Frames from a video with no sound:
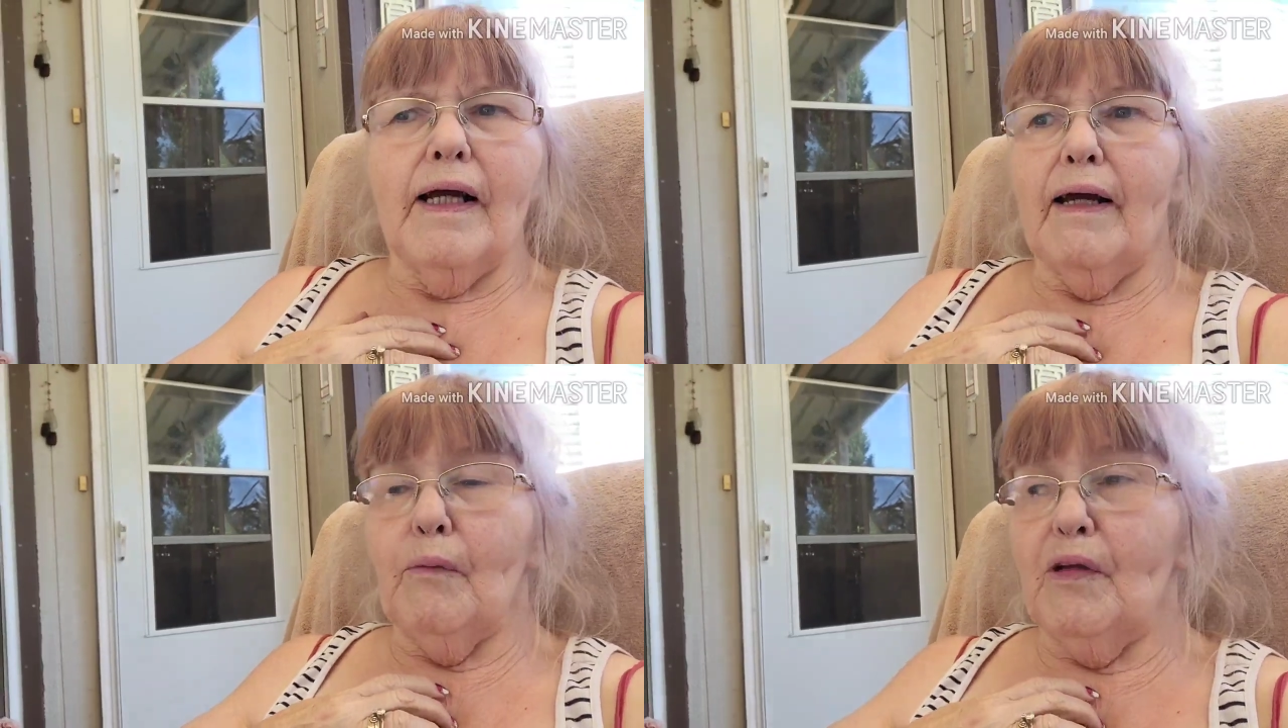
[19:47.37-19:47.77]

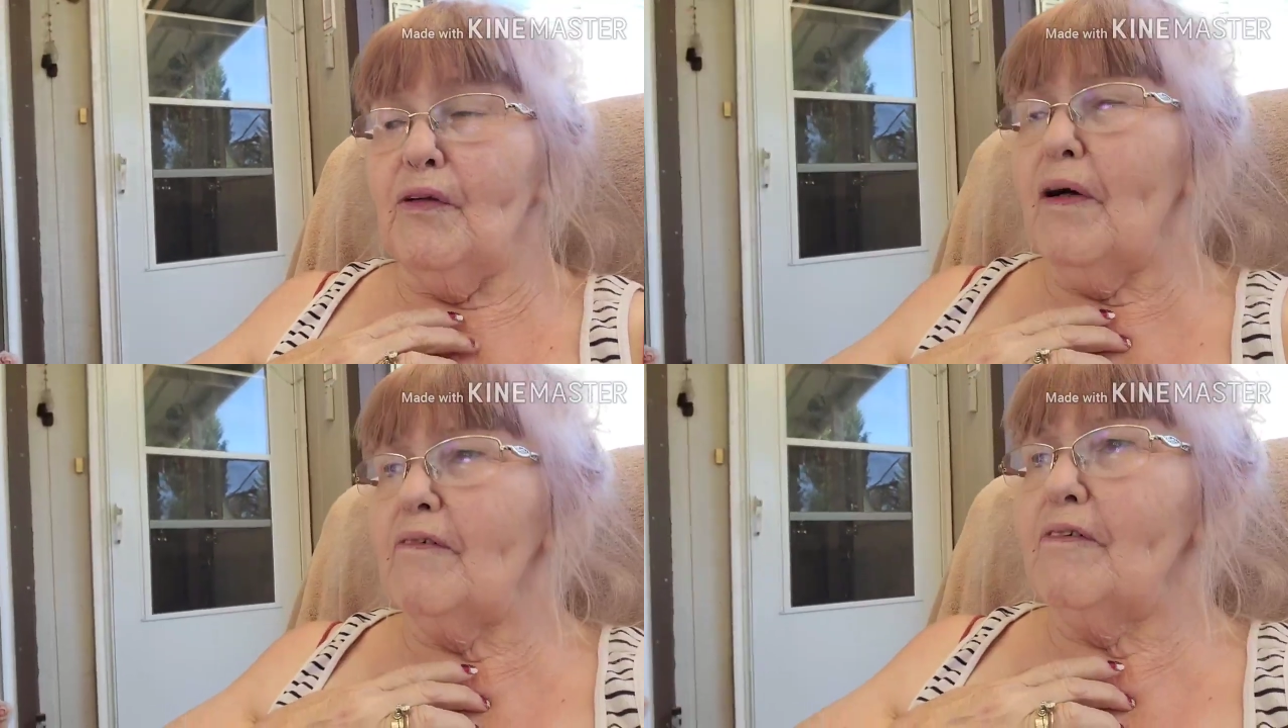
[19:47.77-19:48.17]
And we
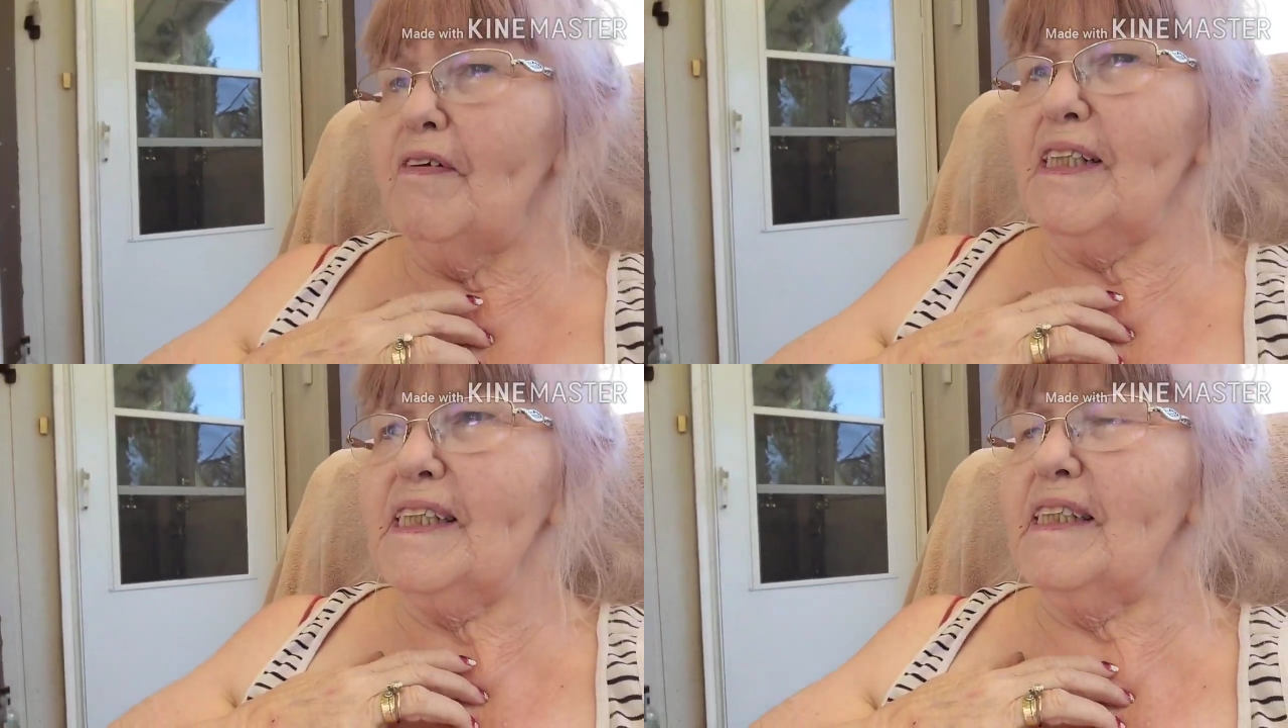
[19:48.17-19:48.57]
do have a
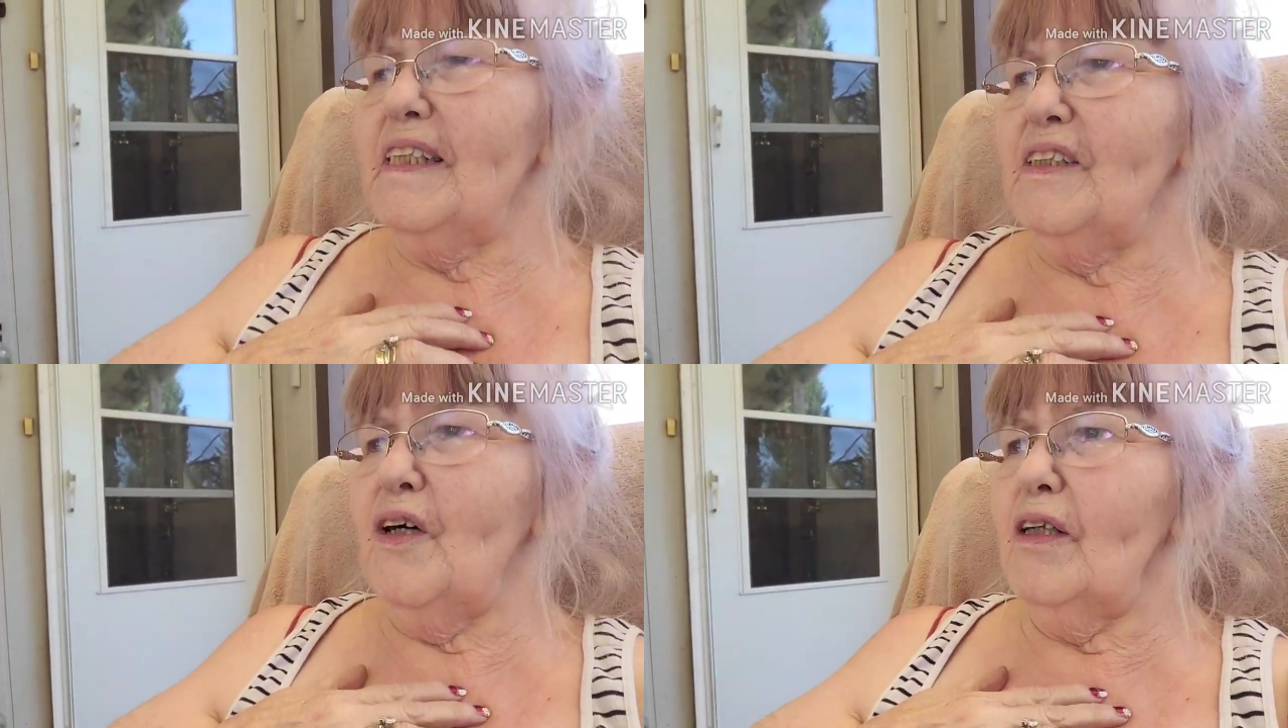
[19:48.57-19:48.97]

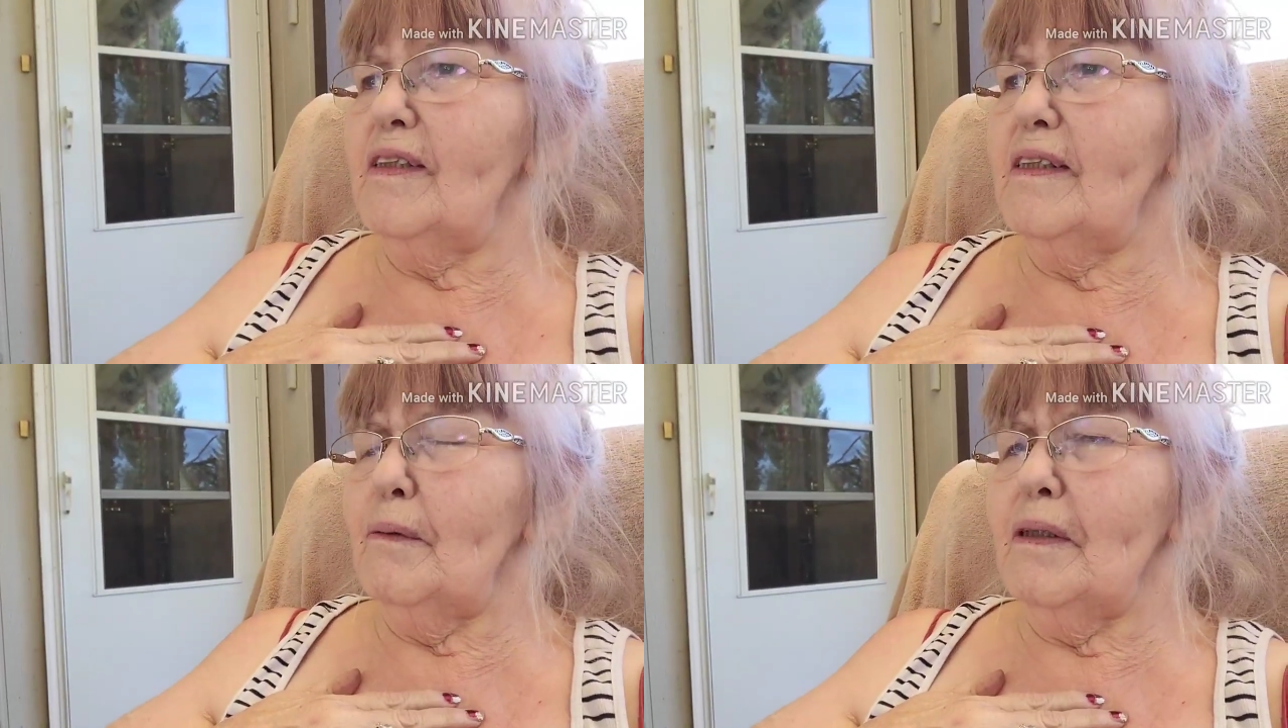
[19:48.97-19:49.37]
fenced-in
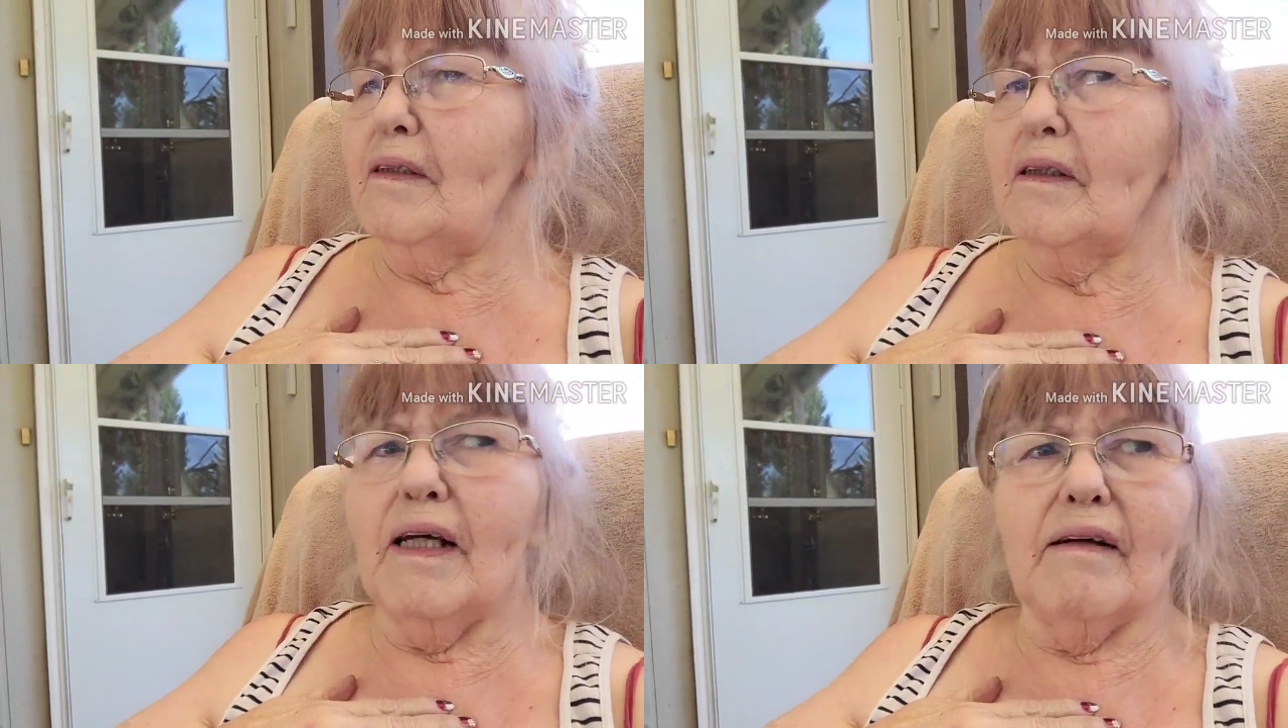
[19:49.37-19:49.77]
yard, so we
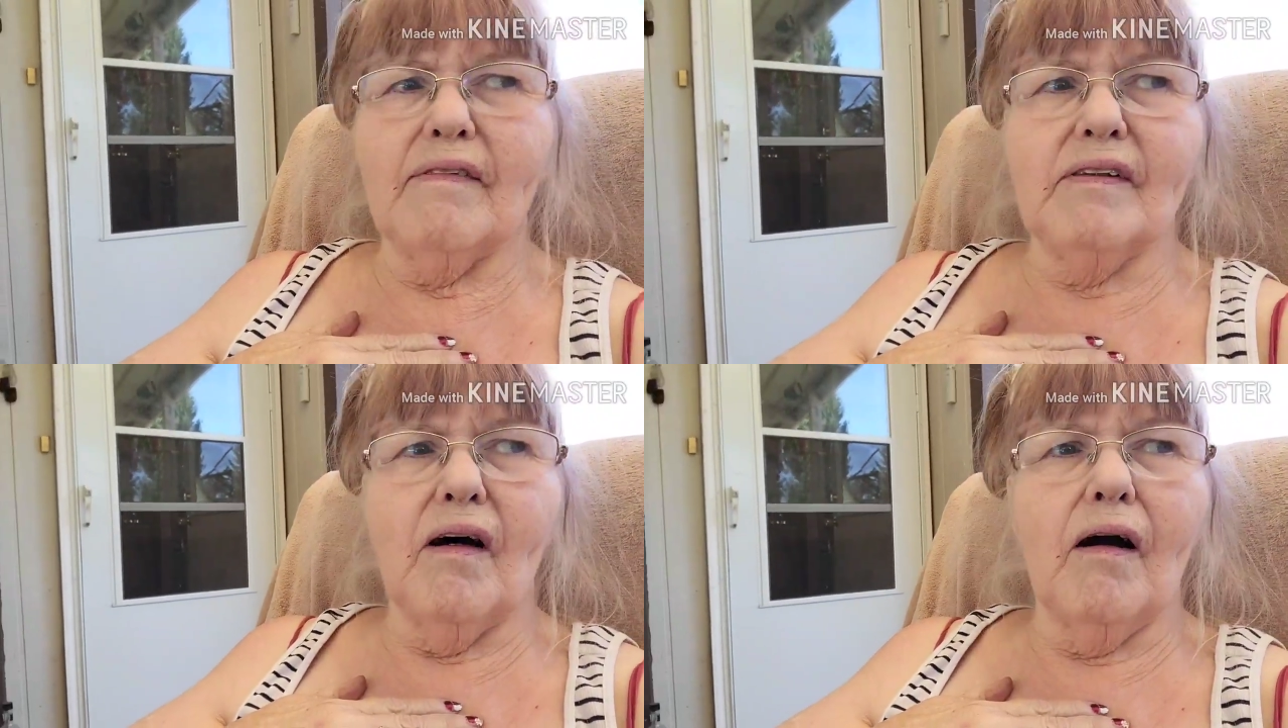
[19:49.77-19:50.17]
could have
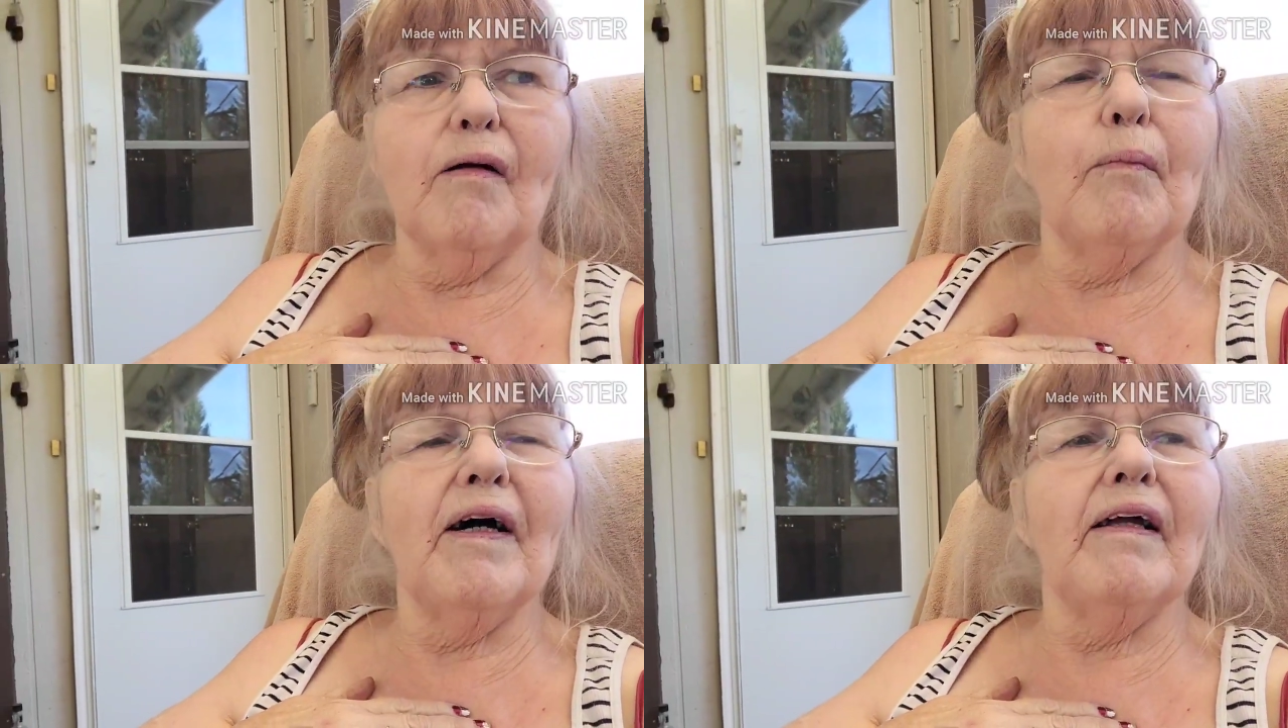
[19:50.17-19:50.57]
a
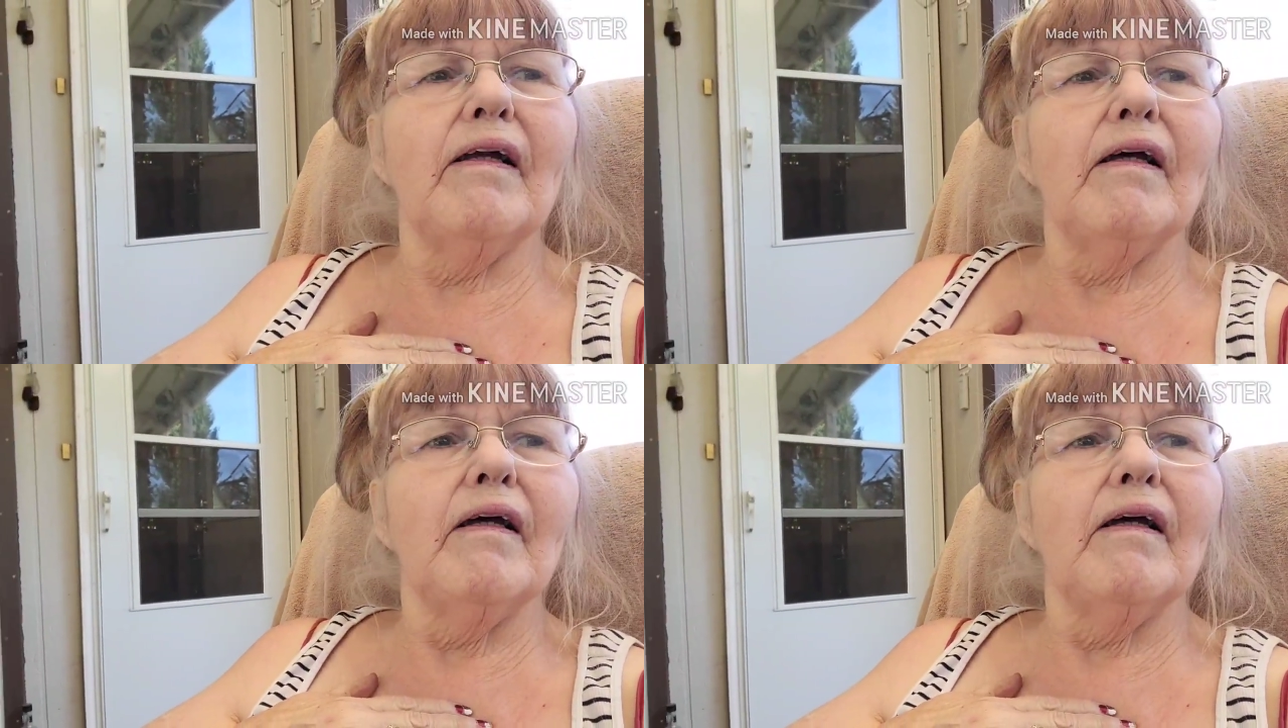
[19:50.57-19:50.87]
dog, but